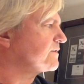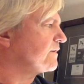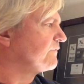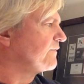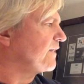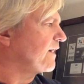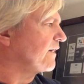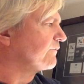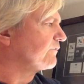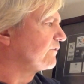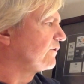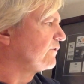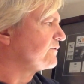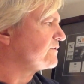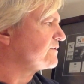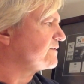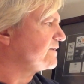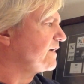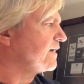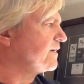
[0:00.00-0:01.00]
of that growth
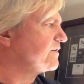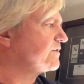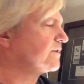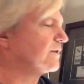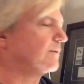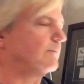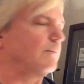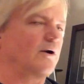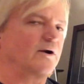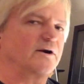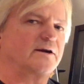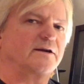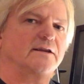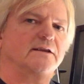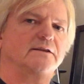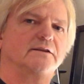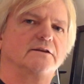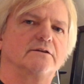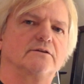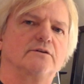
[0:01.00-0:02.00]
stage and the
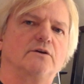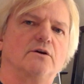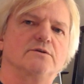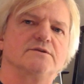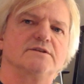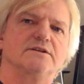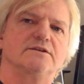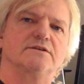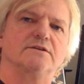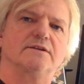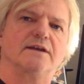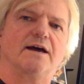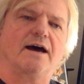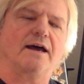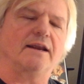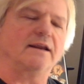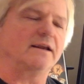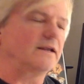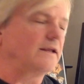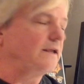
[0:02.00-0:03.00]
marketing that goes into
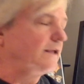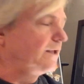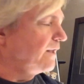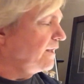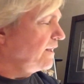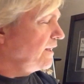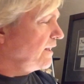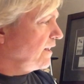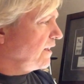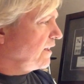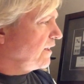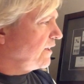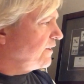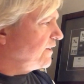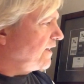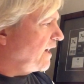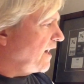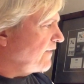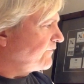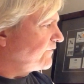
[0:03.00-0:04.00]
that,
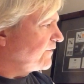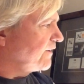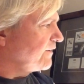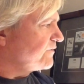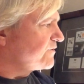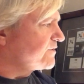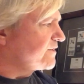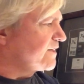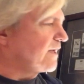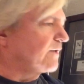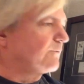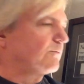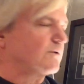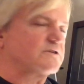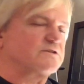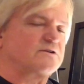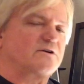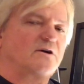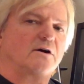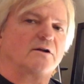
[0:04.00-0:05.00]
you have to understand
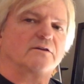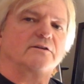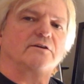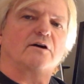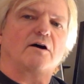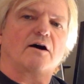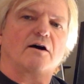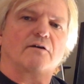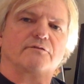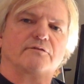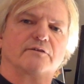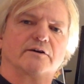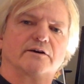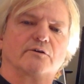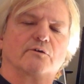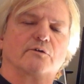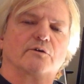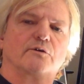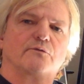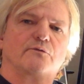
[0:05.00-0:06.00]
what's called the offering,
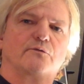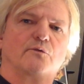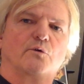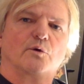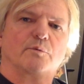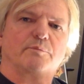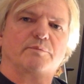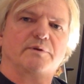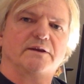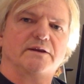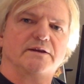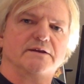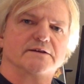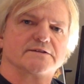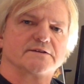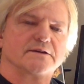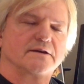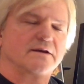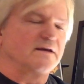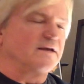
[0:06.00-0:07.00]
or the 4
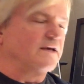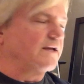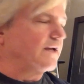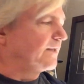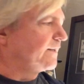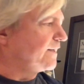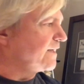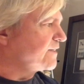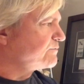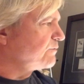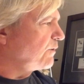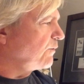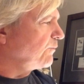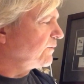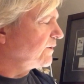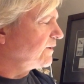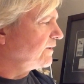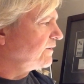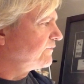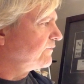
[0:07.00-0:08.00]
Ps. And that's what
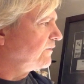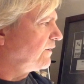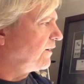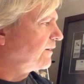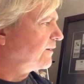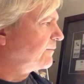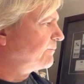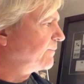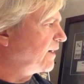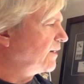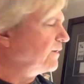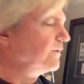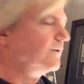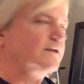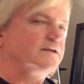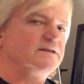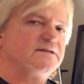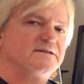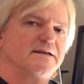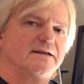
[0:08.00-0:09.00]
we're going to talk about
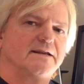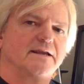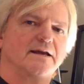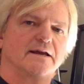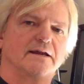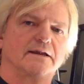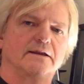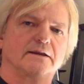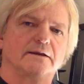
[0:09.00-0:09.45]
today.